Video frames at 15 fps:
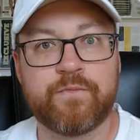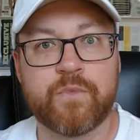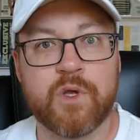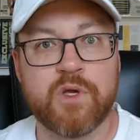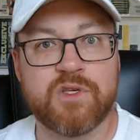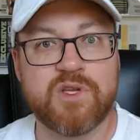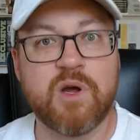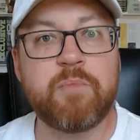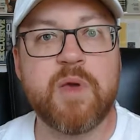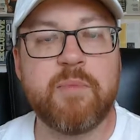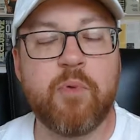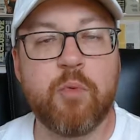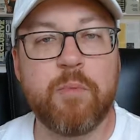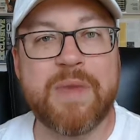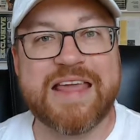Some
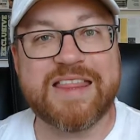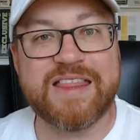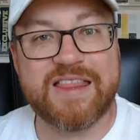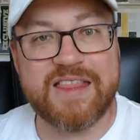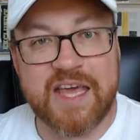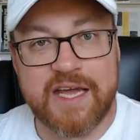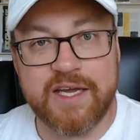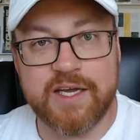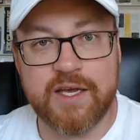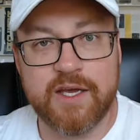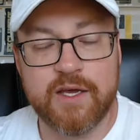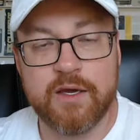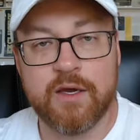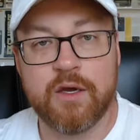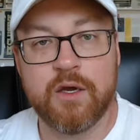people may think,
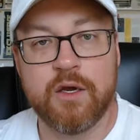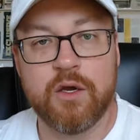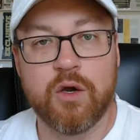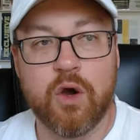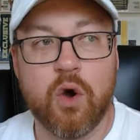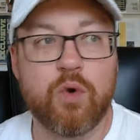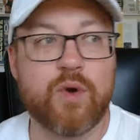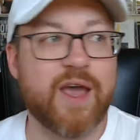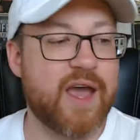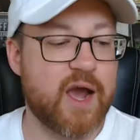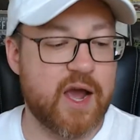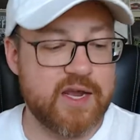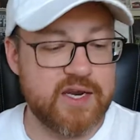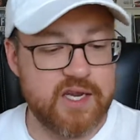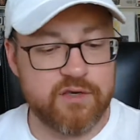okay,
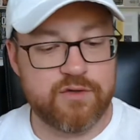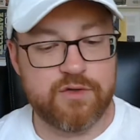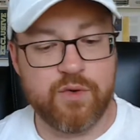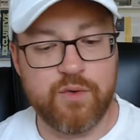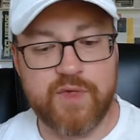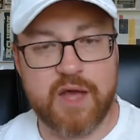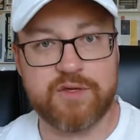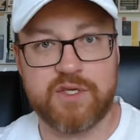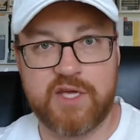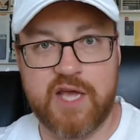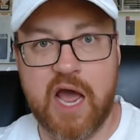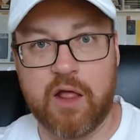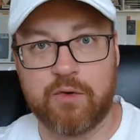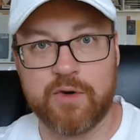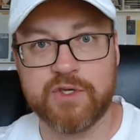I need 2,000
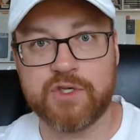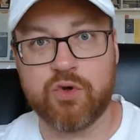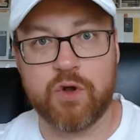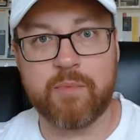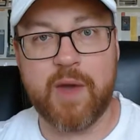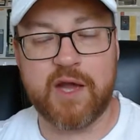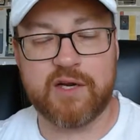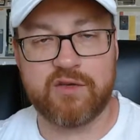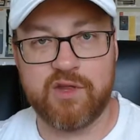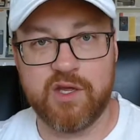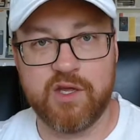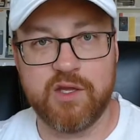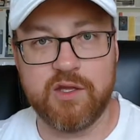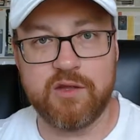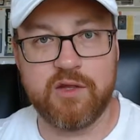calories, going back to
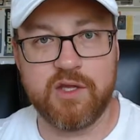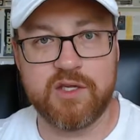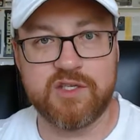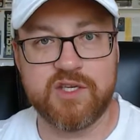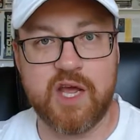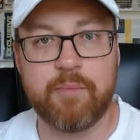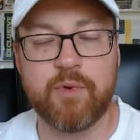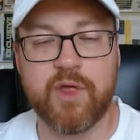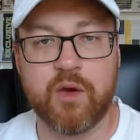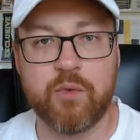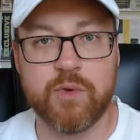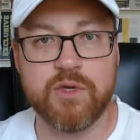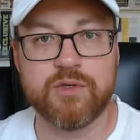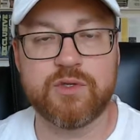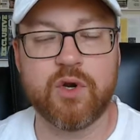the example that we
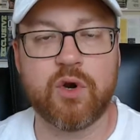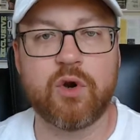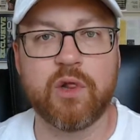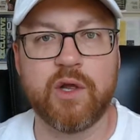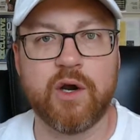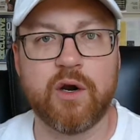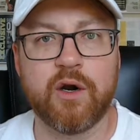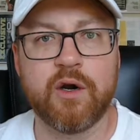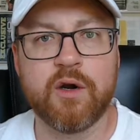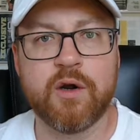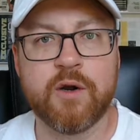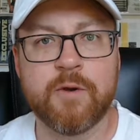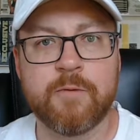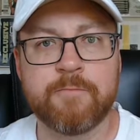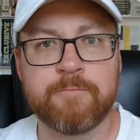used earlier.
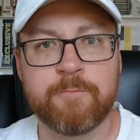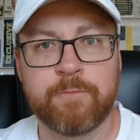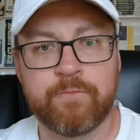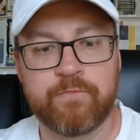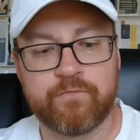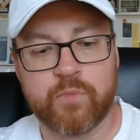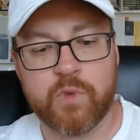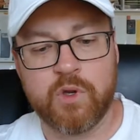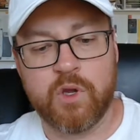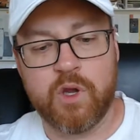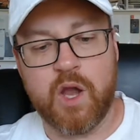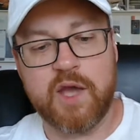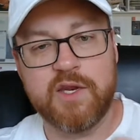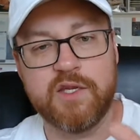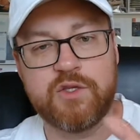
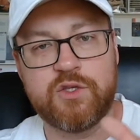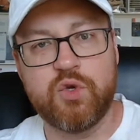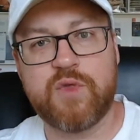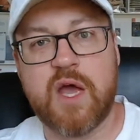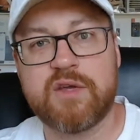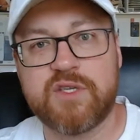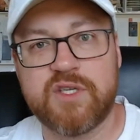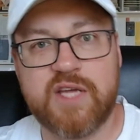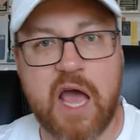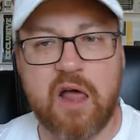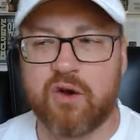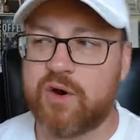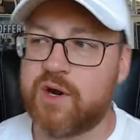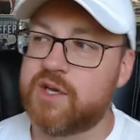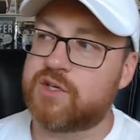I need 2,000
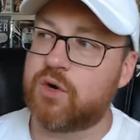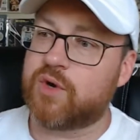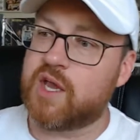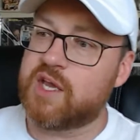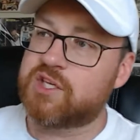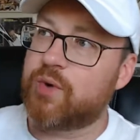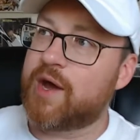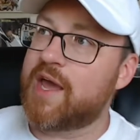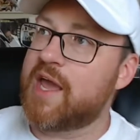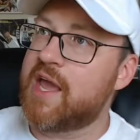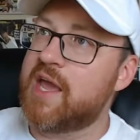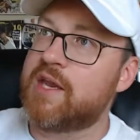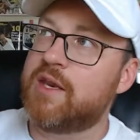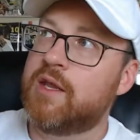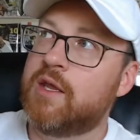calories. Okay, so I
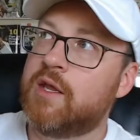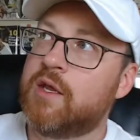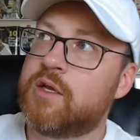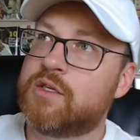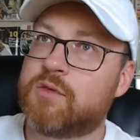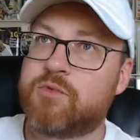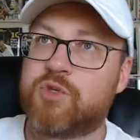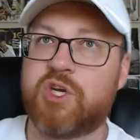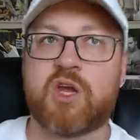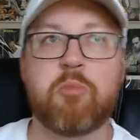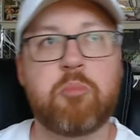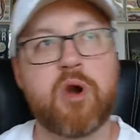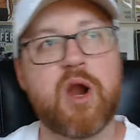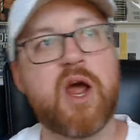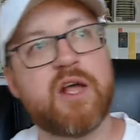ate some chicken
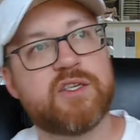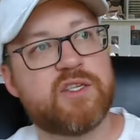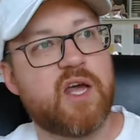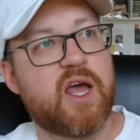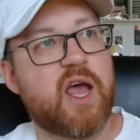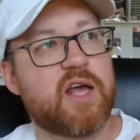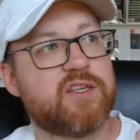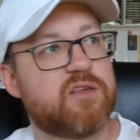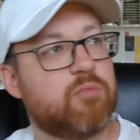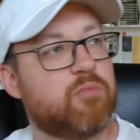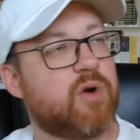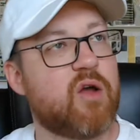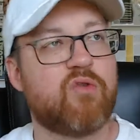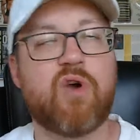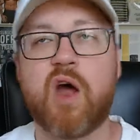breasts, I had some
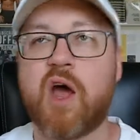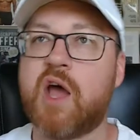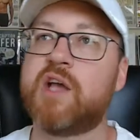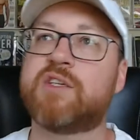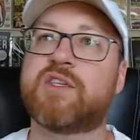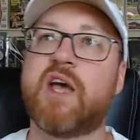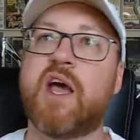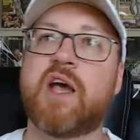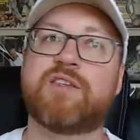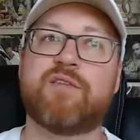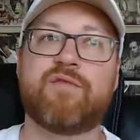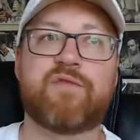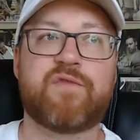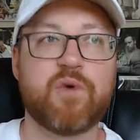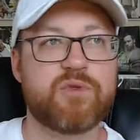brown rice, I had some
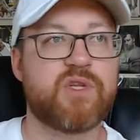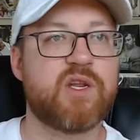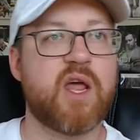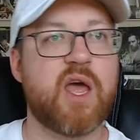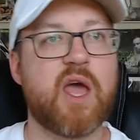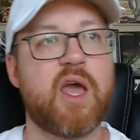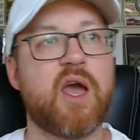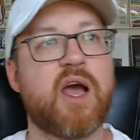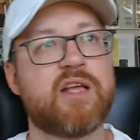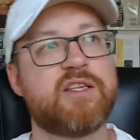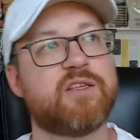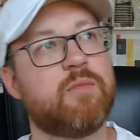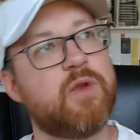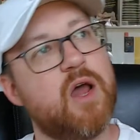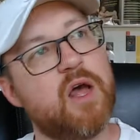fruit today, I had
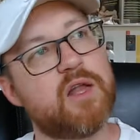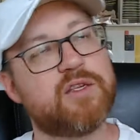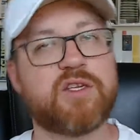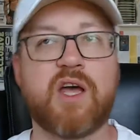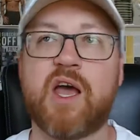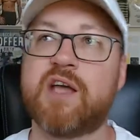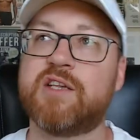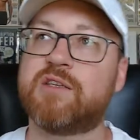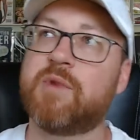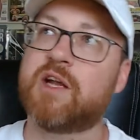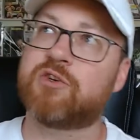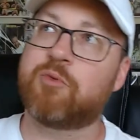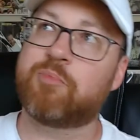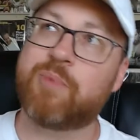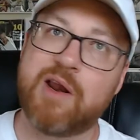some nuts, I had some
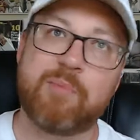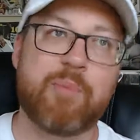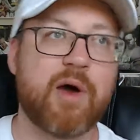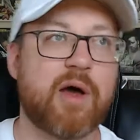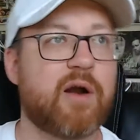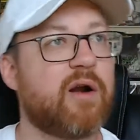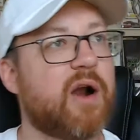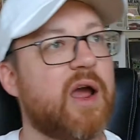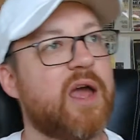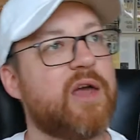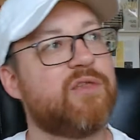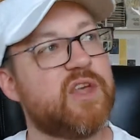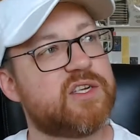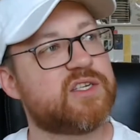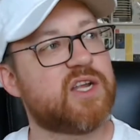natural peanut butter, I had
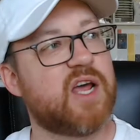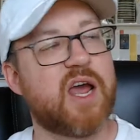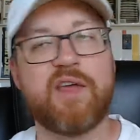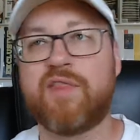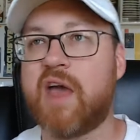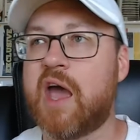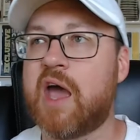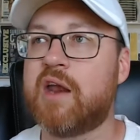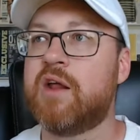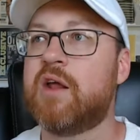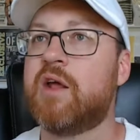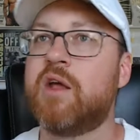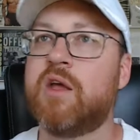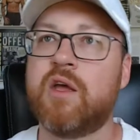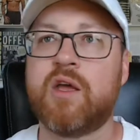this, I had that.
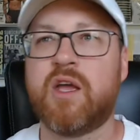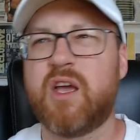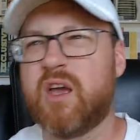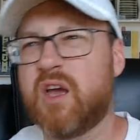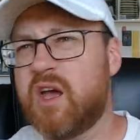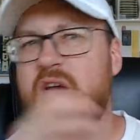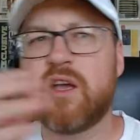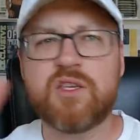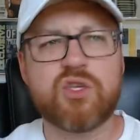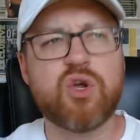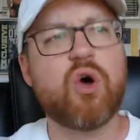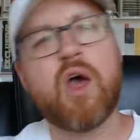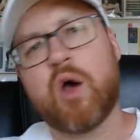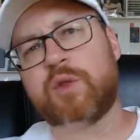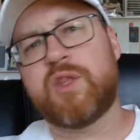Yeah, it's
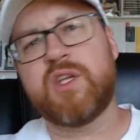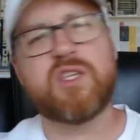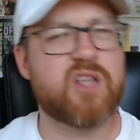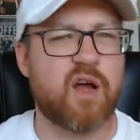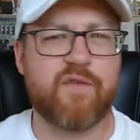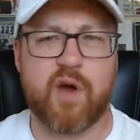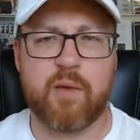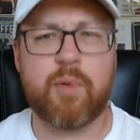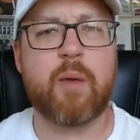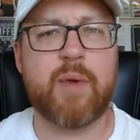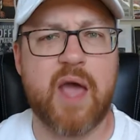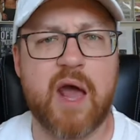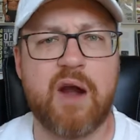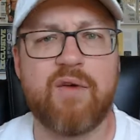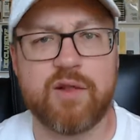all healthy stuff. I probably
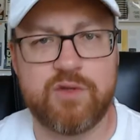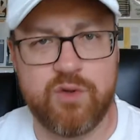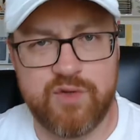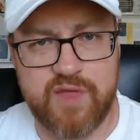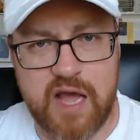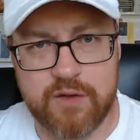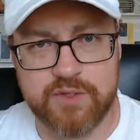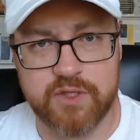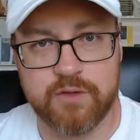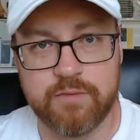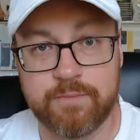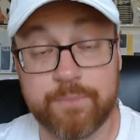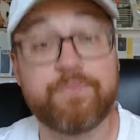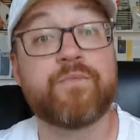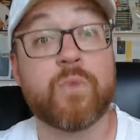had around 2,000.
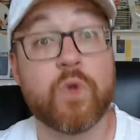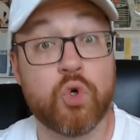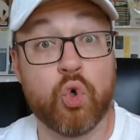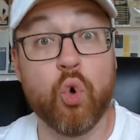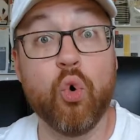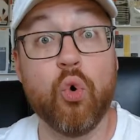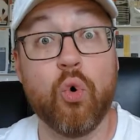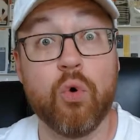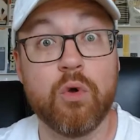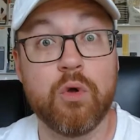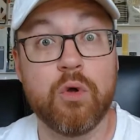Cool.